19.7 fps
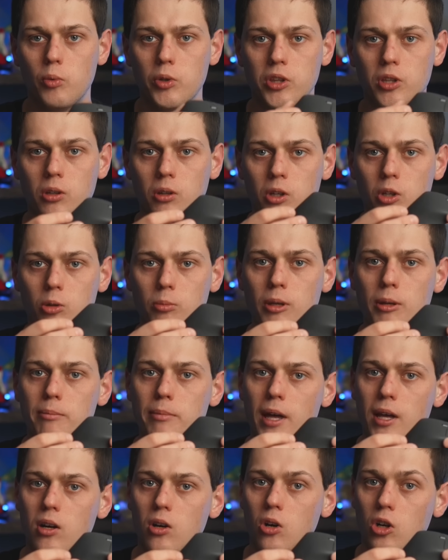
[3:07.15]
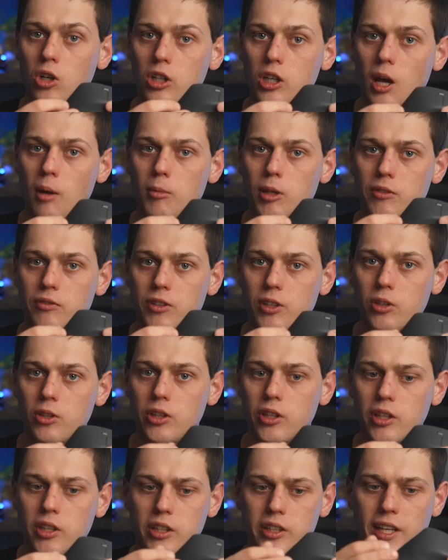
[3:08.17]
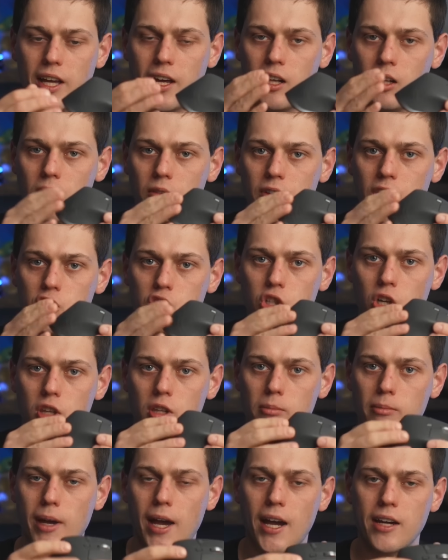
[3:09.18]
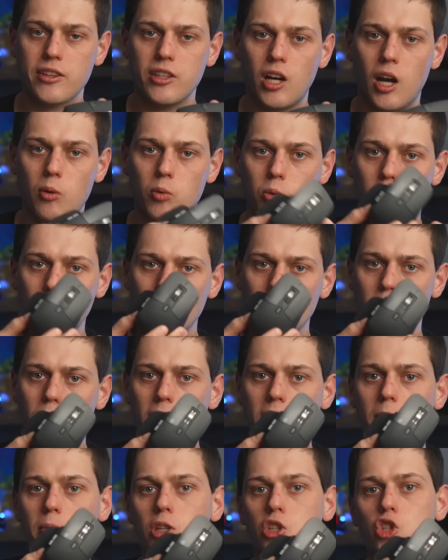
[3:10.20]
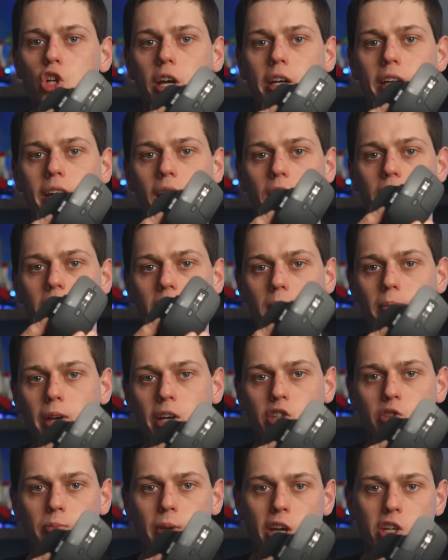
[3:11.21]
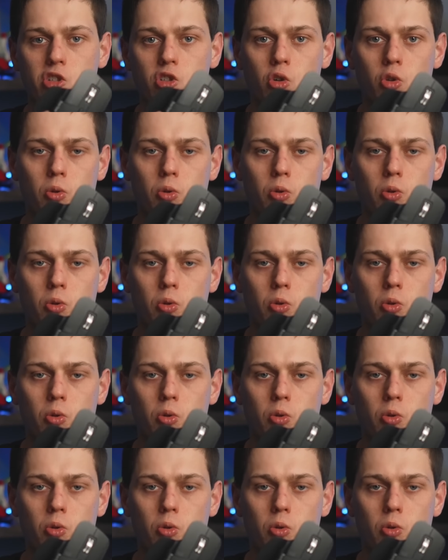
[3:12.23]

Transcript: with a little bit better ergonomic feel to it and that elevation on the back, then I would really recommend checking out the MX Master